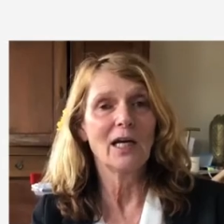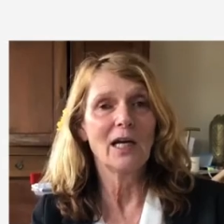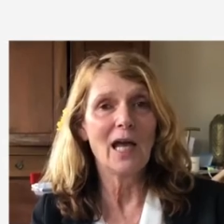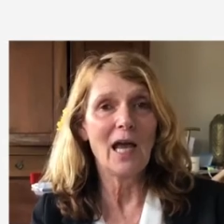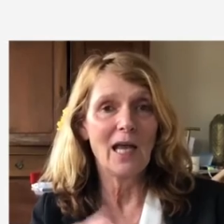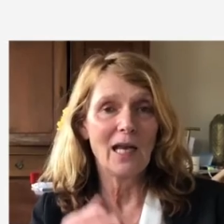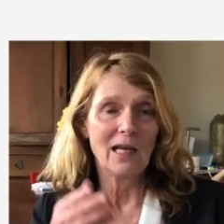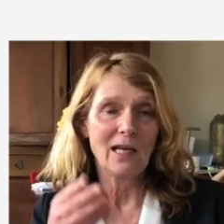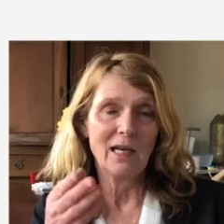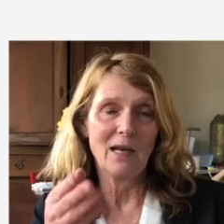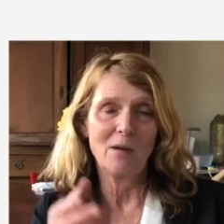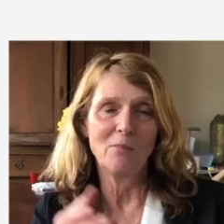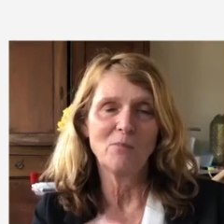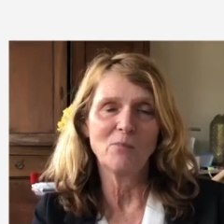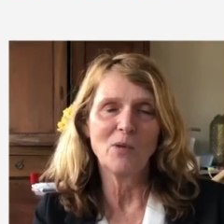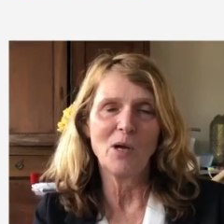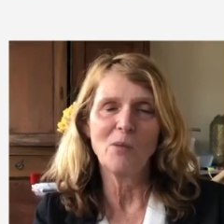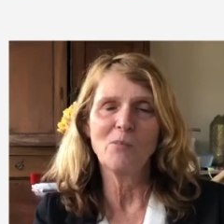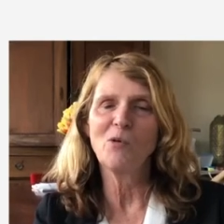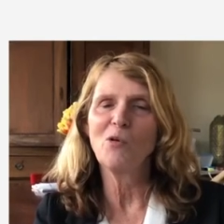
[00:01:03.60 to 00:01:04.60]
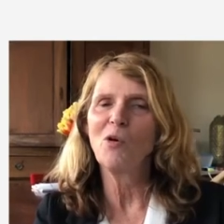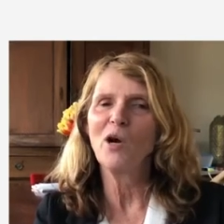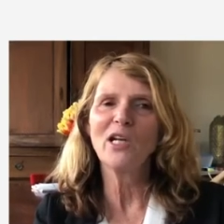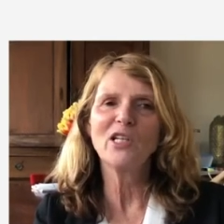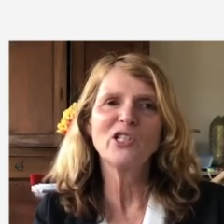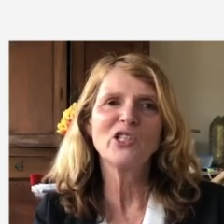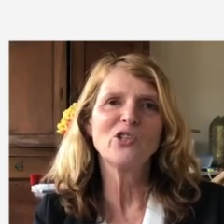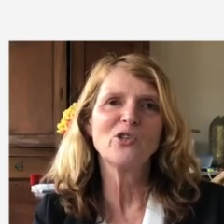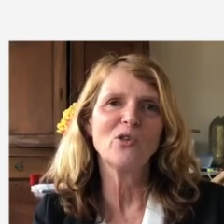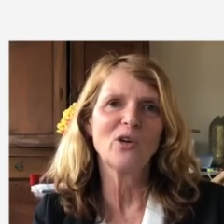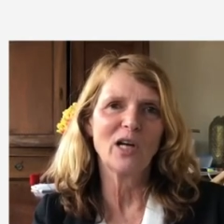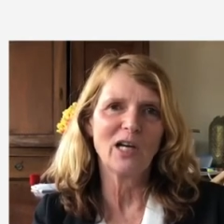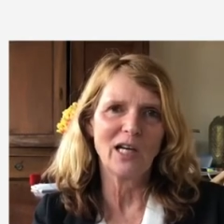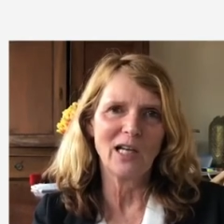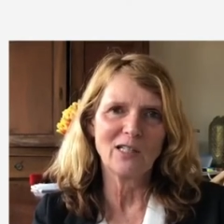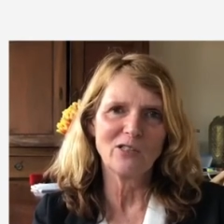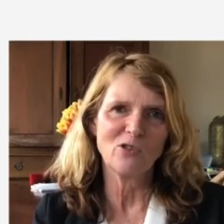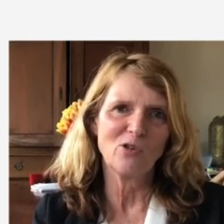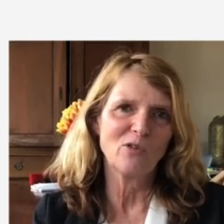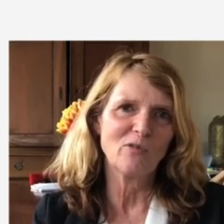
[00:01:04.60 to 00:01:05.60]
And, and I'm, I'm quite sure
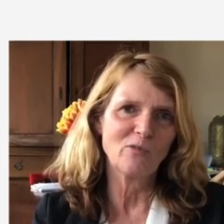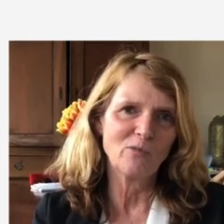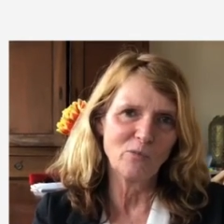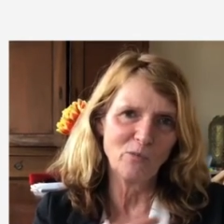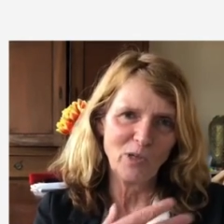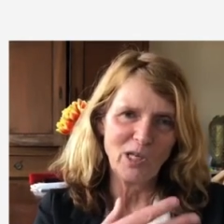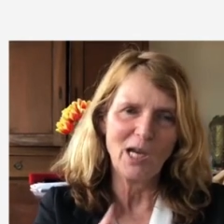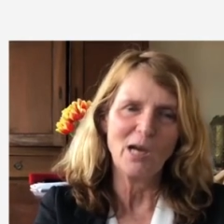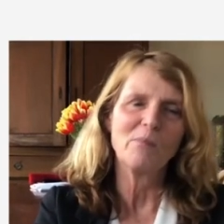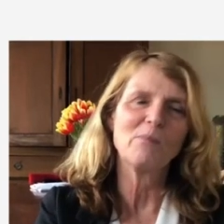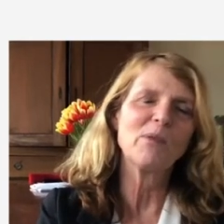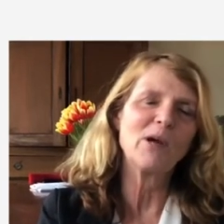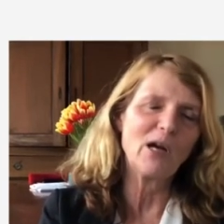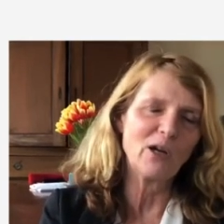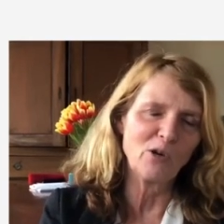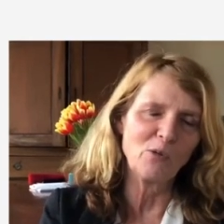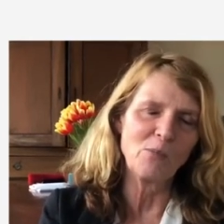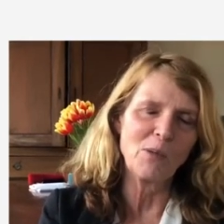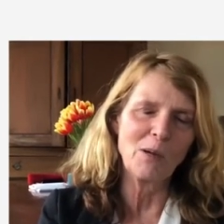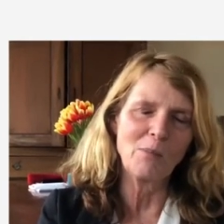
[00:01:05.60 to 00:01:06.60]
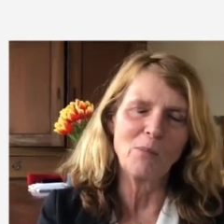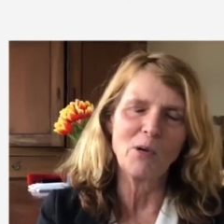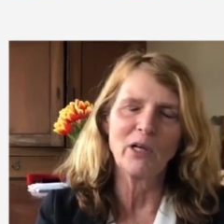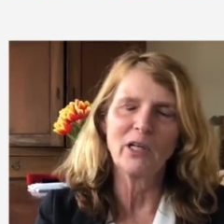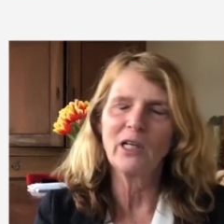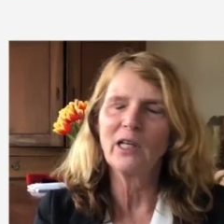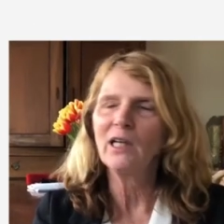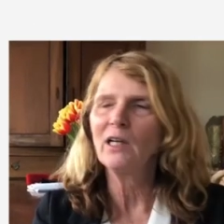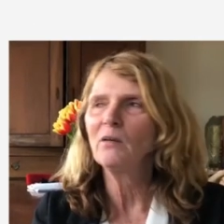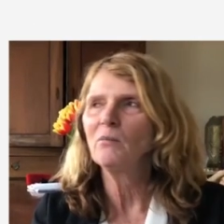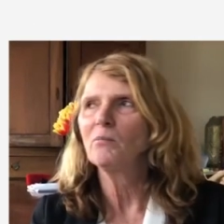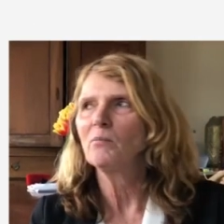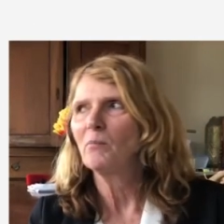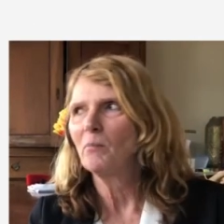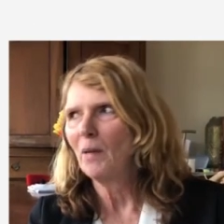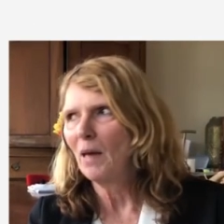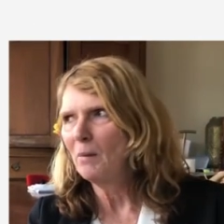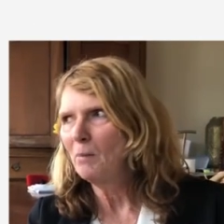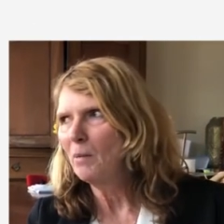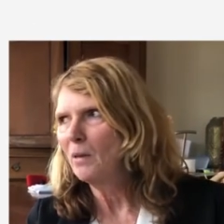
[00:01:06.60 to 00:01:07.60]
that we are proud of my mother,
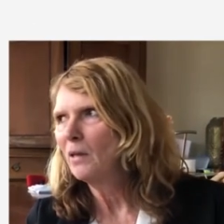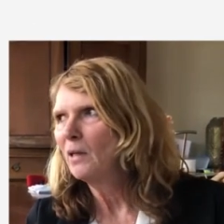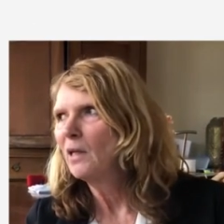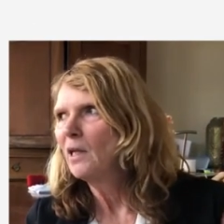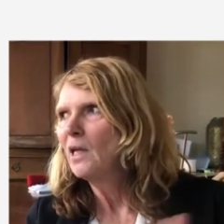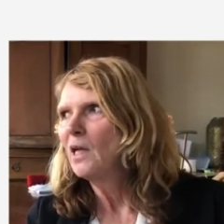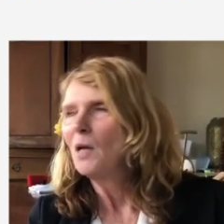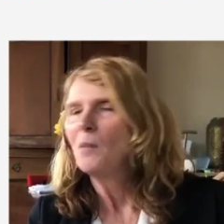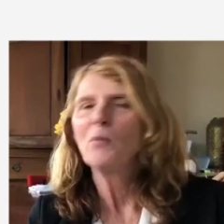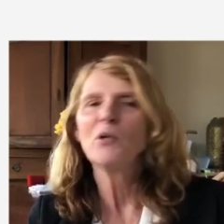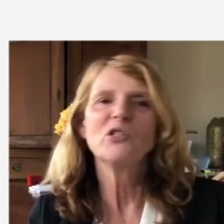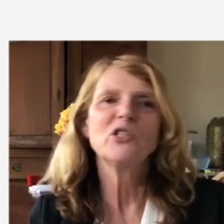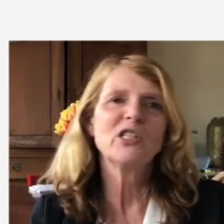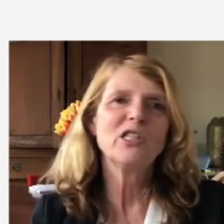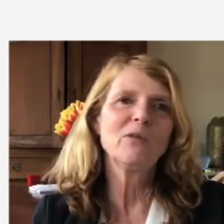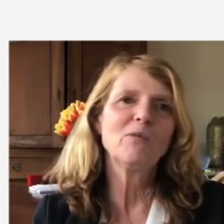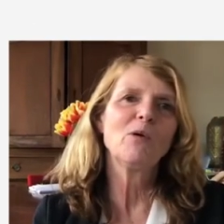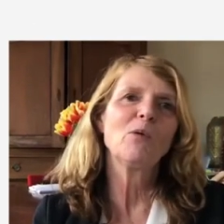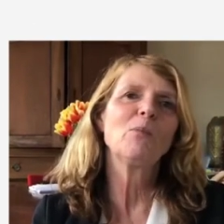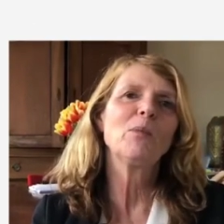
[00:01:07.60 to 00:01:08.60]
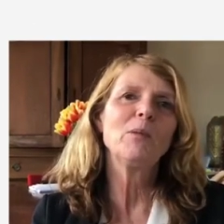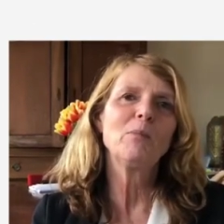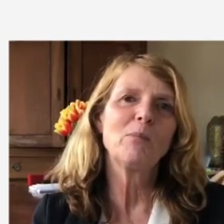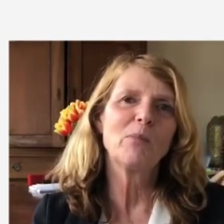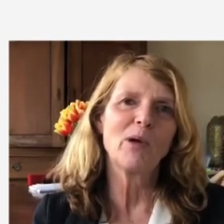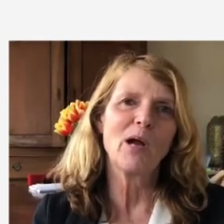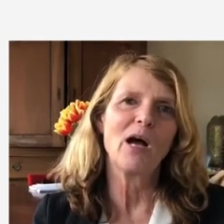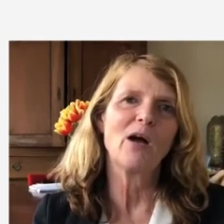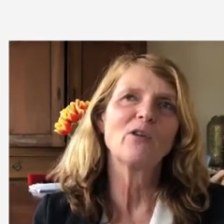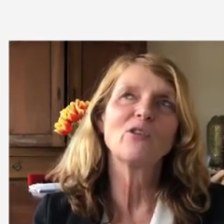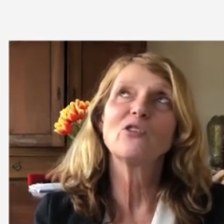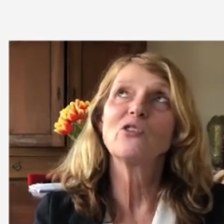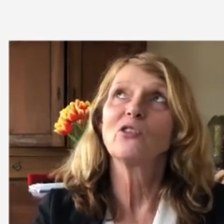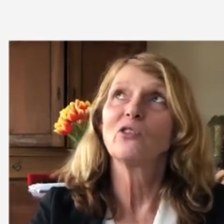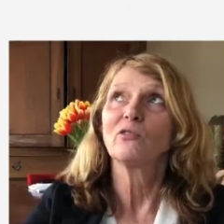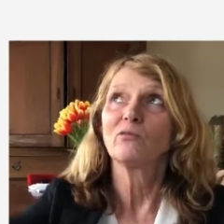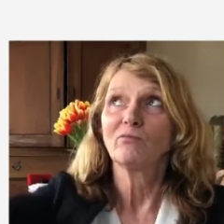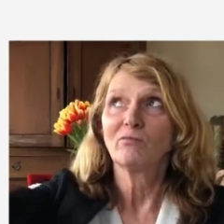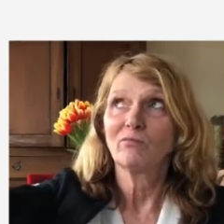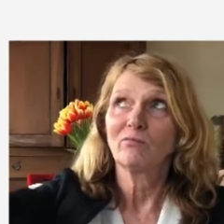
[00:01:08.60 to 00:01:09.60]
Bep, but she will be proud
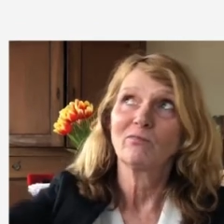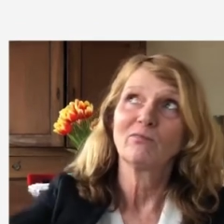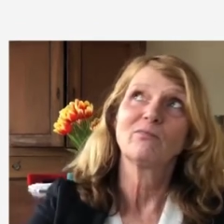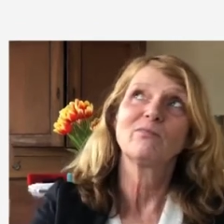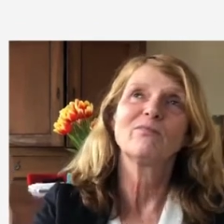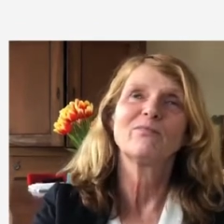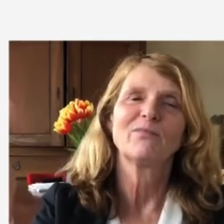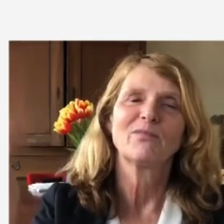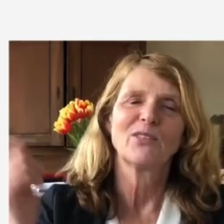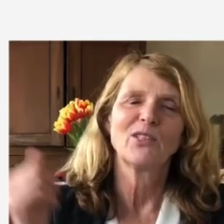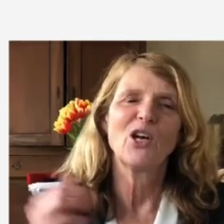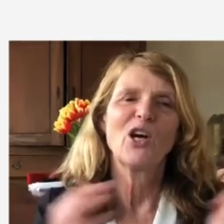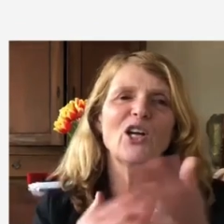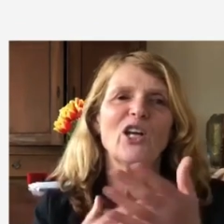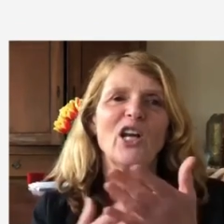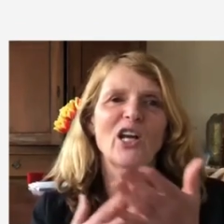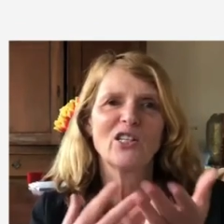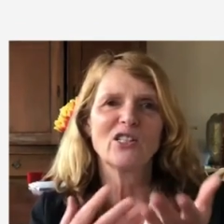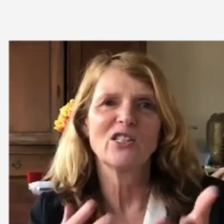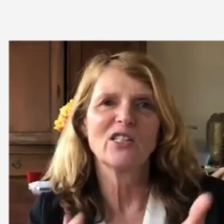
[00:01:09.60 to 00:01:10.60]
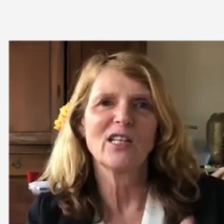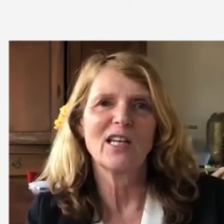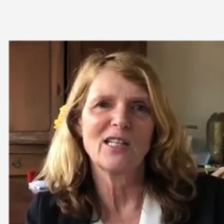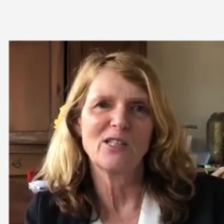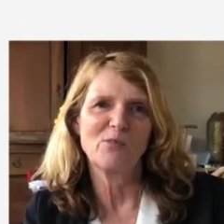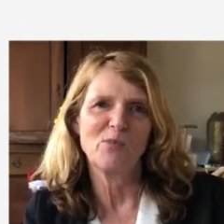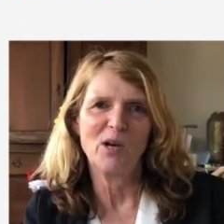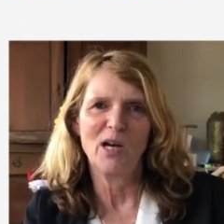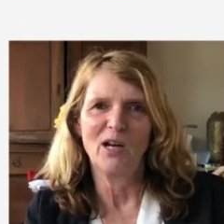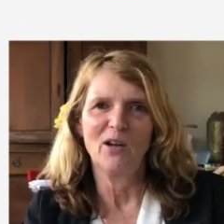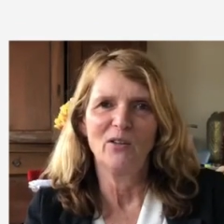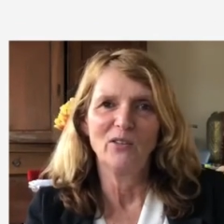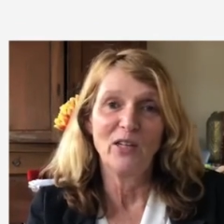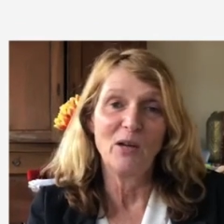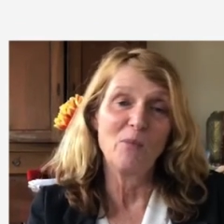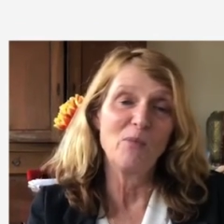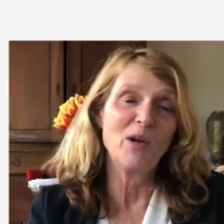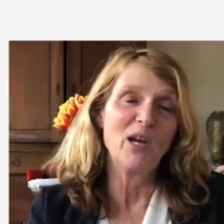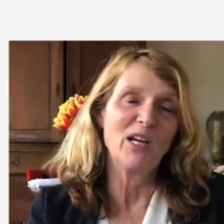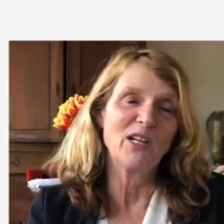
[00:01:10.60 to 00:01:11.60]
on us as well
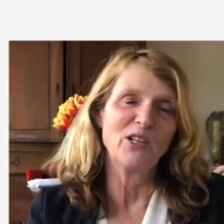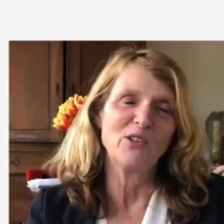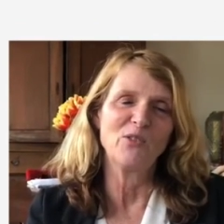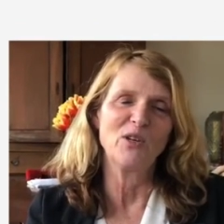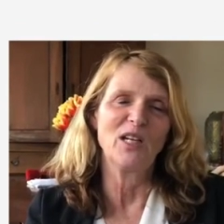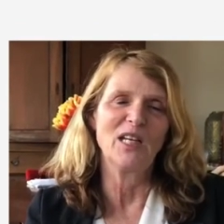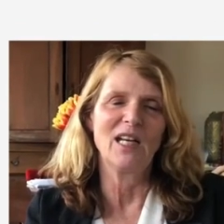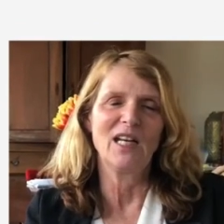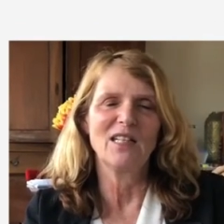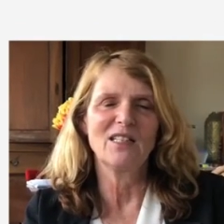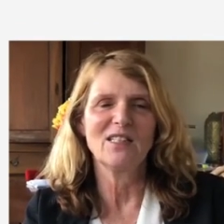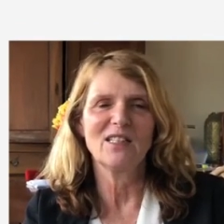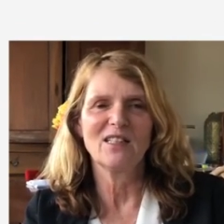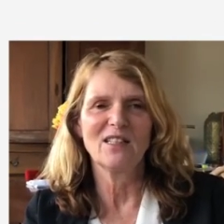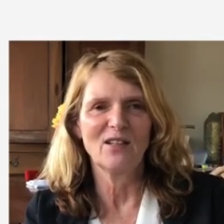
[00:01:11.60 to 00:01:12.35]
that we are doing this.